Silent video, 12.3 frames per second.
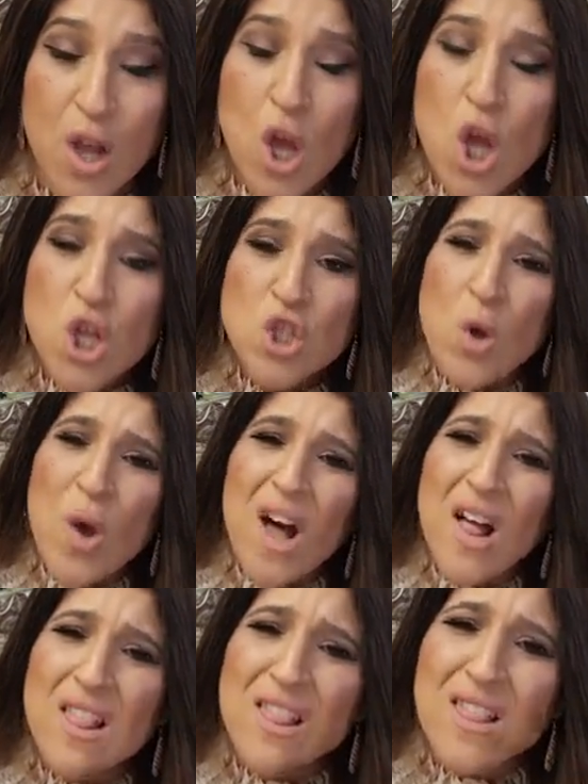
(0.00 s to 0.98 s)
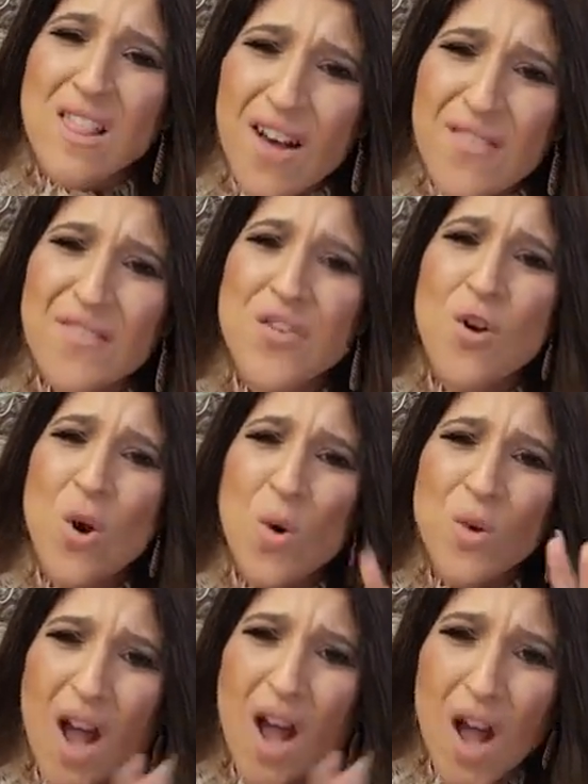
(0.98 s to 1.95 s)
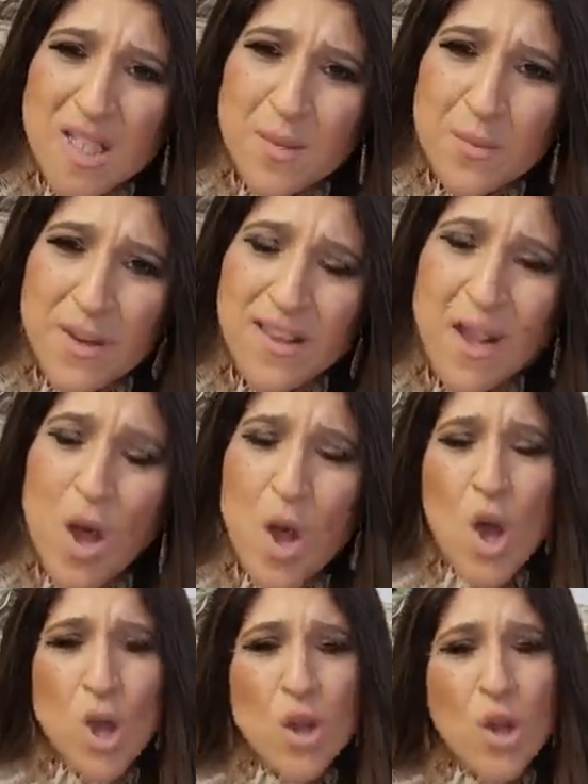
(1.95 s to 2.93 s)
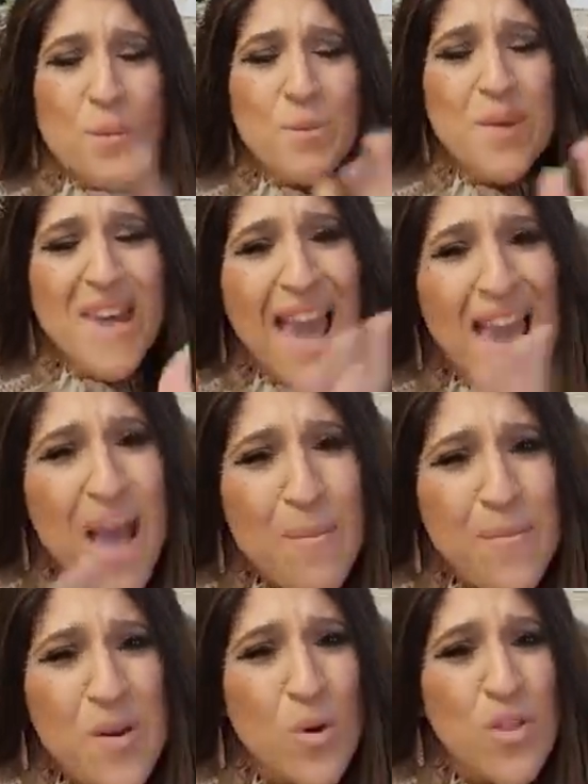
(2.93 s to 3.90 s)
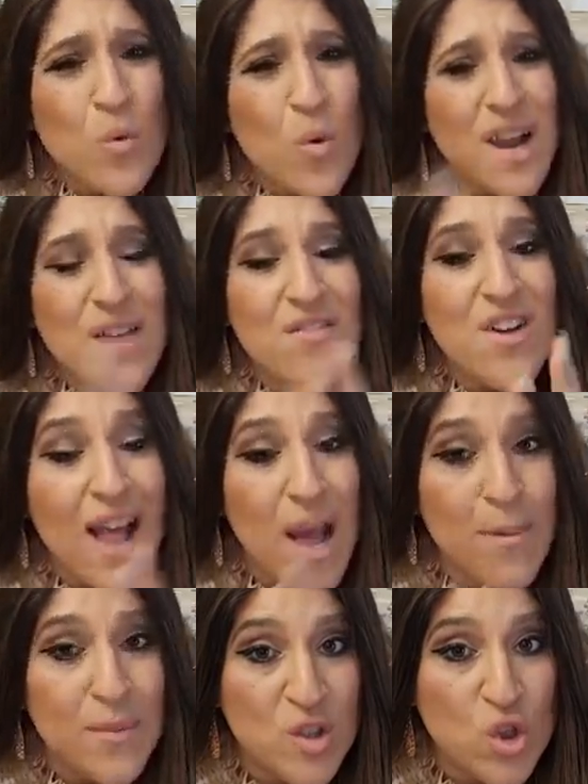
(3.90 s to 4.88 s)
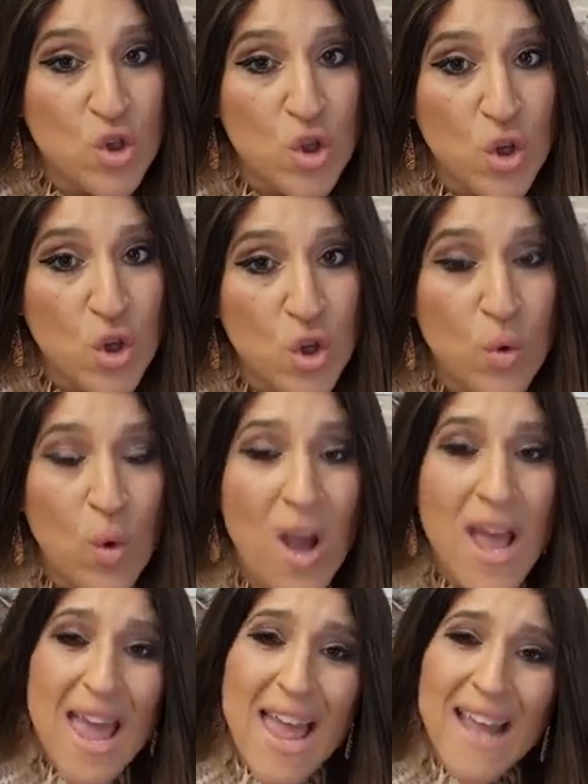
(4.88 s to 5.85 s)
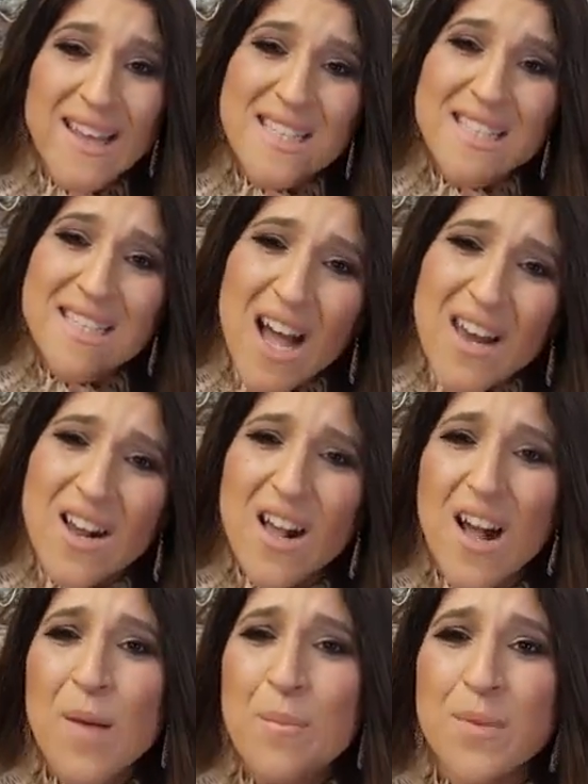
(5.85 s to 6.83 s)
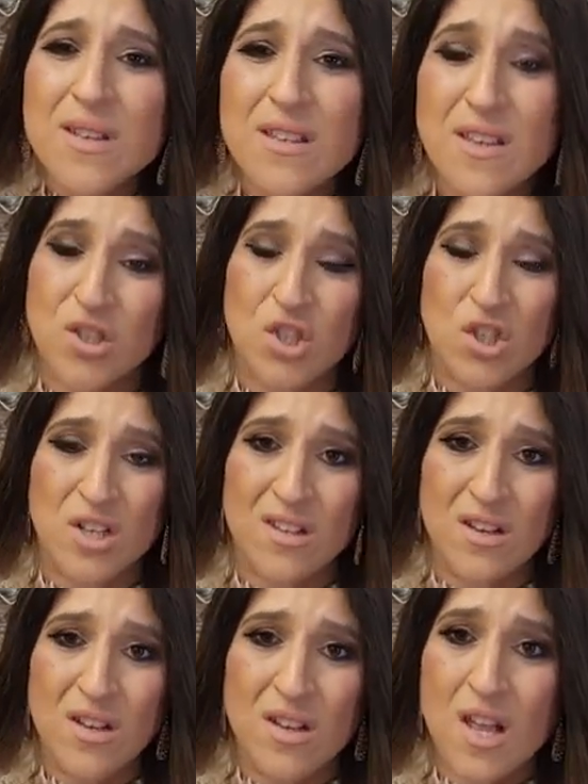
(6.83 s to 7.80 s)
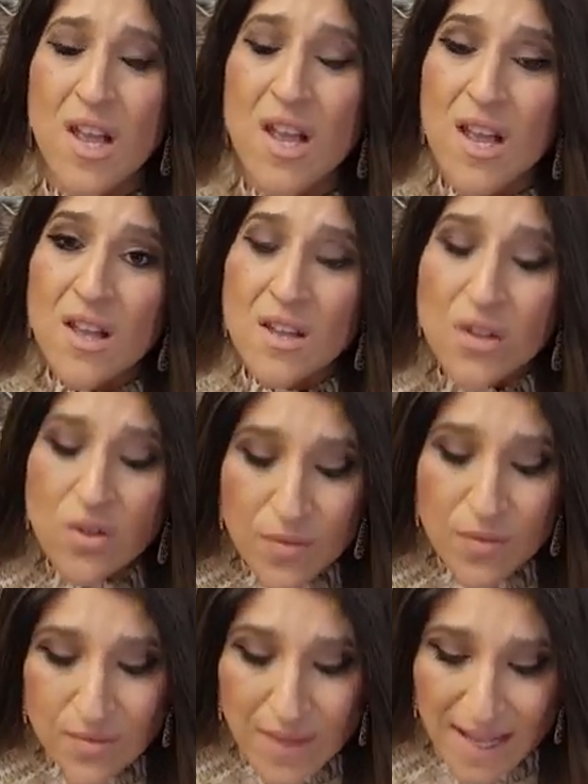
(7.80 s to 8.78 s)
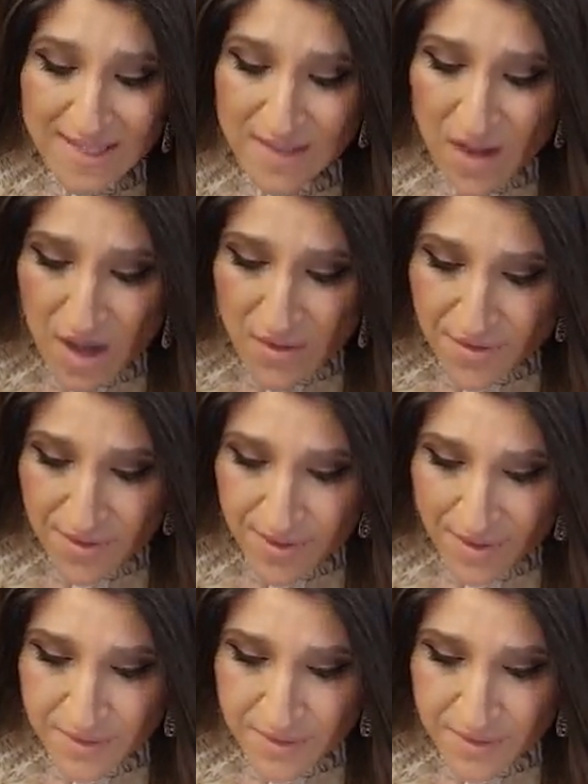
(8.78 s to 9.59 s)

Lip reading: So love your own husband, be happy with whatever happens to you, and it's not a competition. That's the other thing.